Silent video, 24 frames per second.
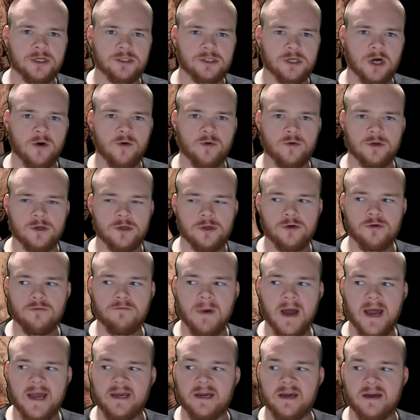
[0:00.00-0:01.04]
so you
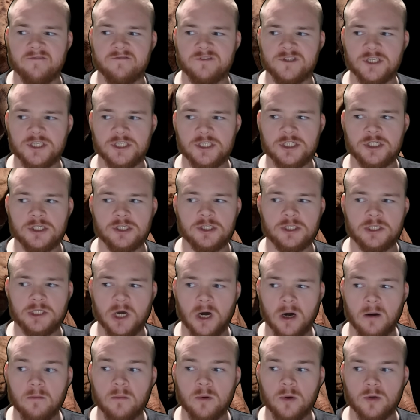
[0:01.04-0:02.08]
may have just
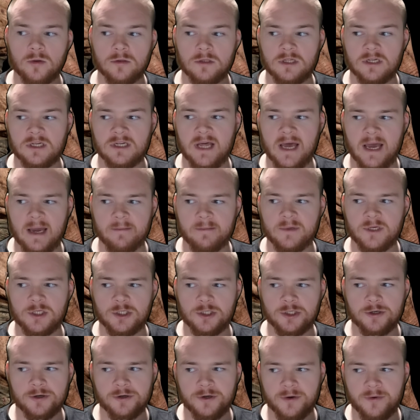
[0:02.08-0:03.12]
doubled the
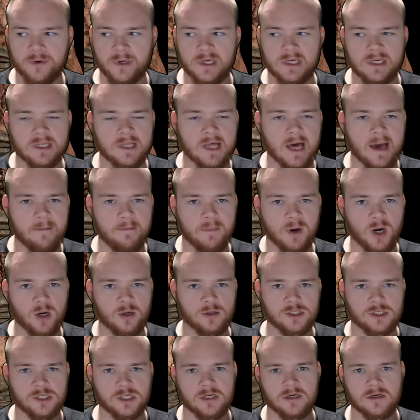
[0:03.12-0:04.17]
damage you're doing to that
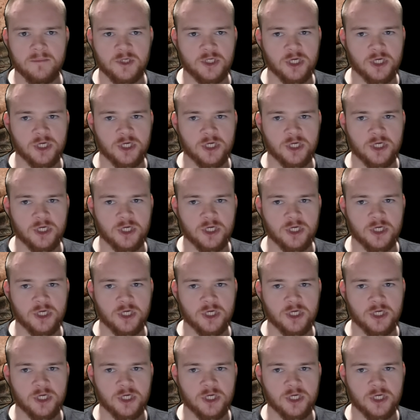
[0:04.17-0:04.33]
person